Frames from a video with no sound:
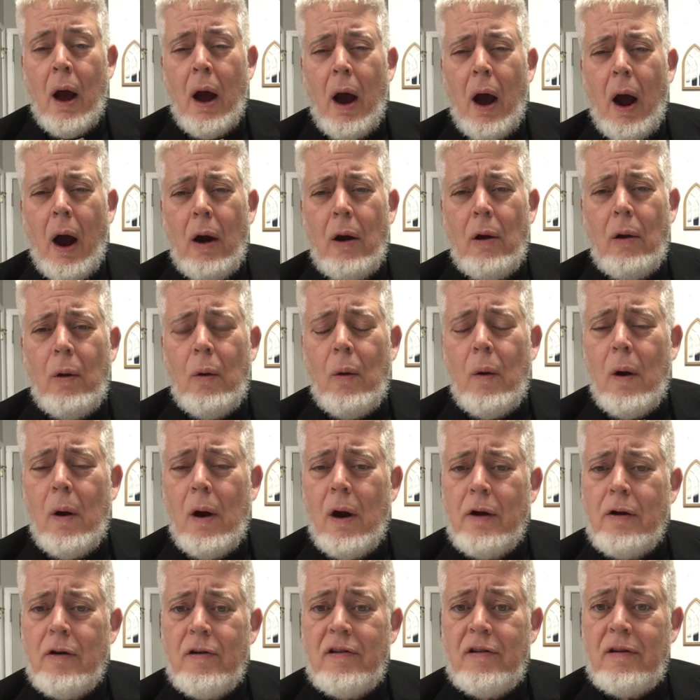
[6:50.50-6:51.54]
Our
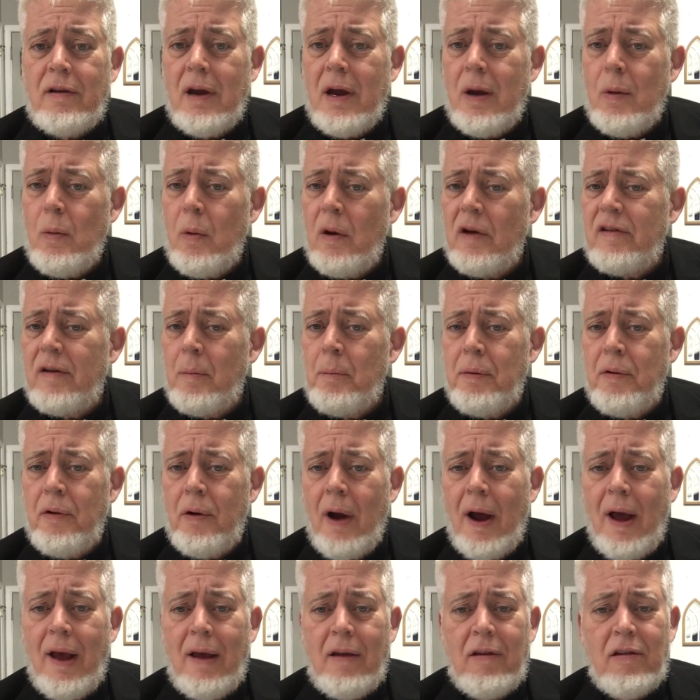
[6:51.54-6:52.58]
Lord, you see, was
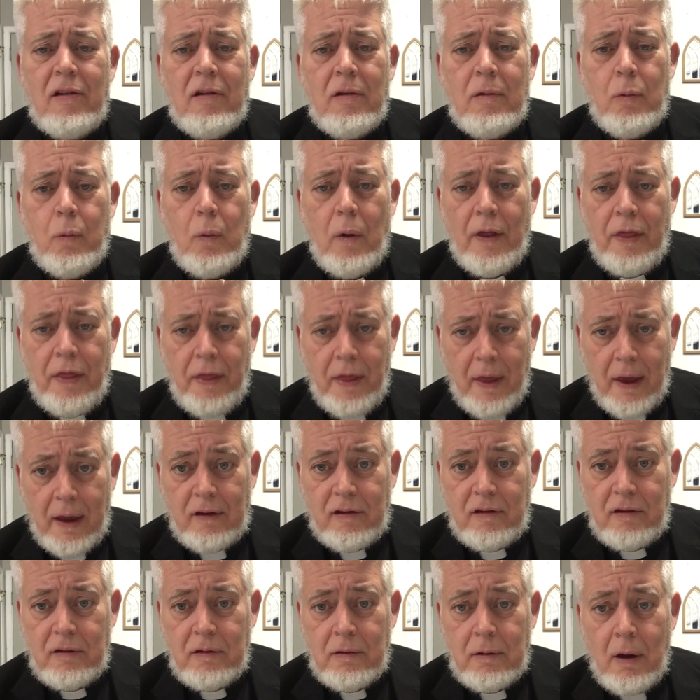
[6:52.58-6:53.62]
impressed with
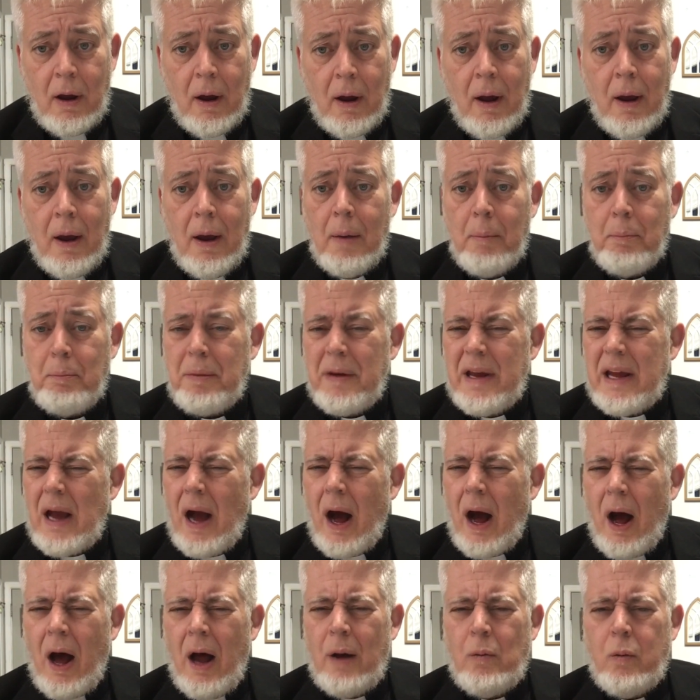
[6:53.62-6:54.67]
this
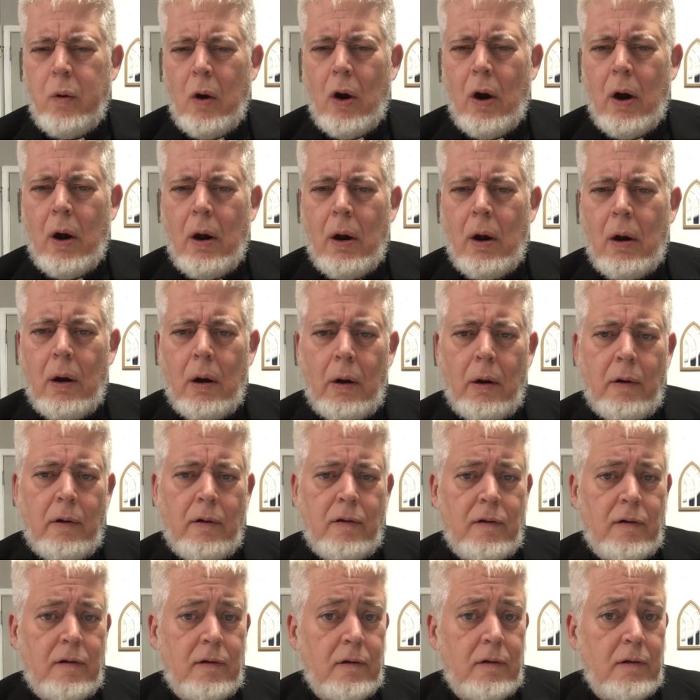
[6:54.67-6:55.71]
beyond
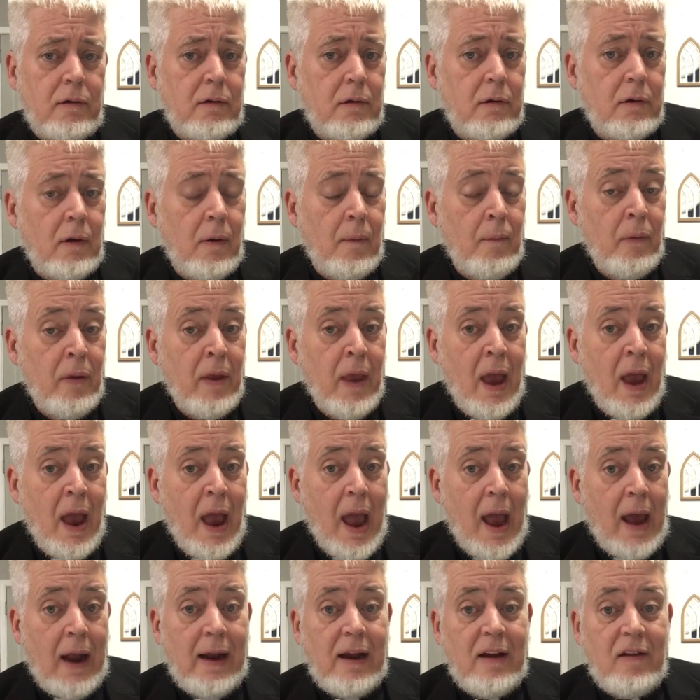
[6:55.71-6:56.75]
words.
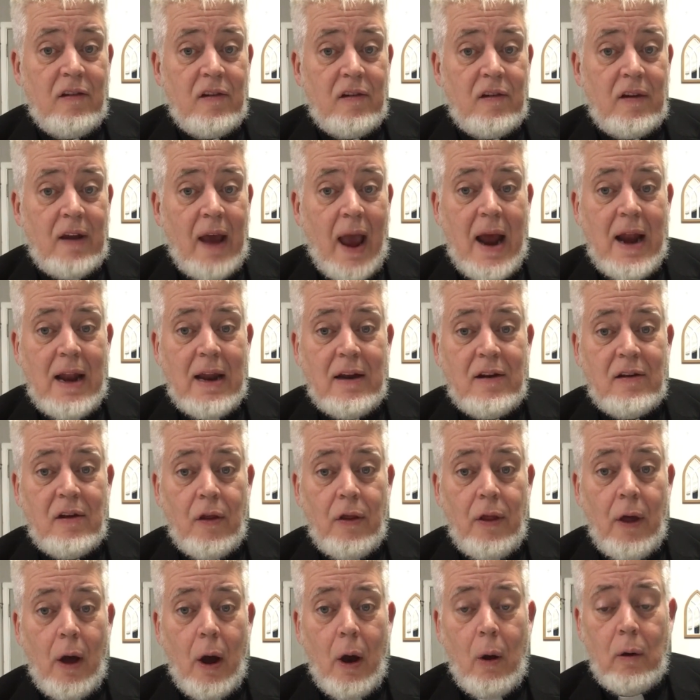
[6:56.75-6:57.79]
And he stated to
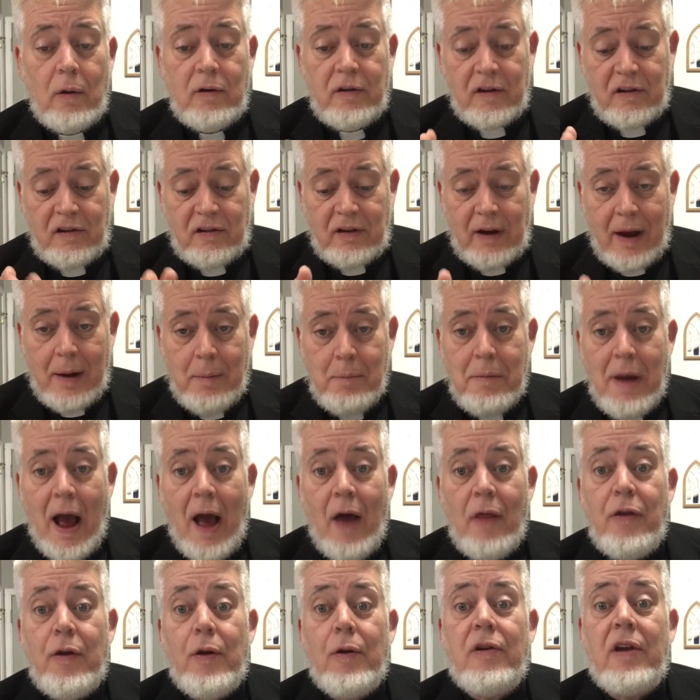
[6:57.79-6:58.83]
those, as St.
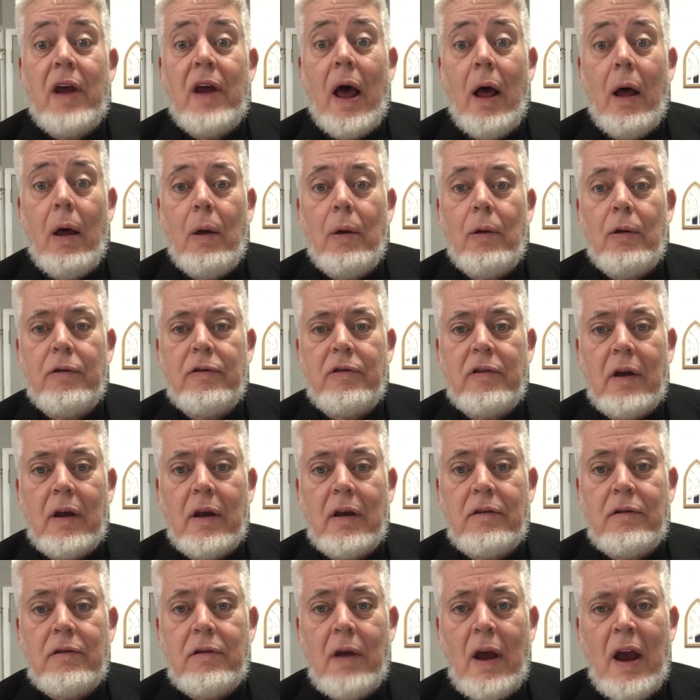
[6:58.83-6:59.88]
Matthew tells
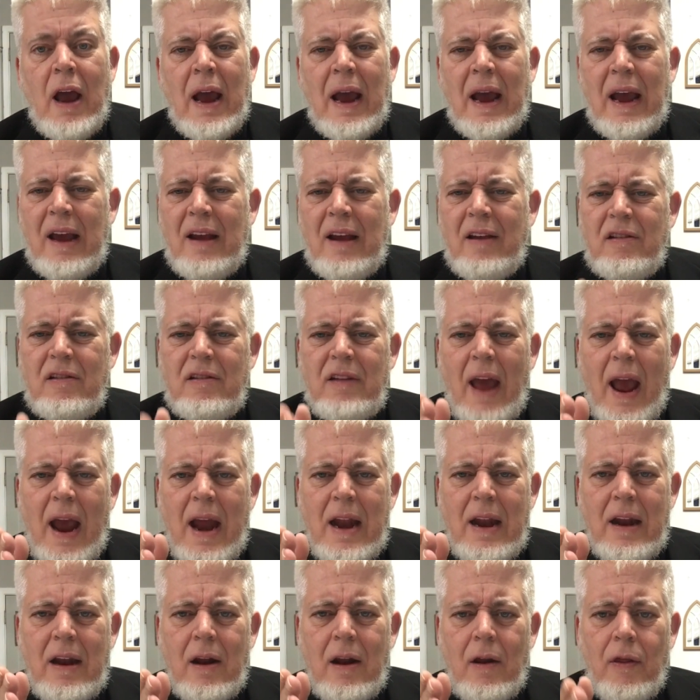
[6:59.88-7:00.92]
us, he stated to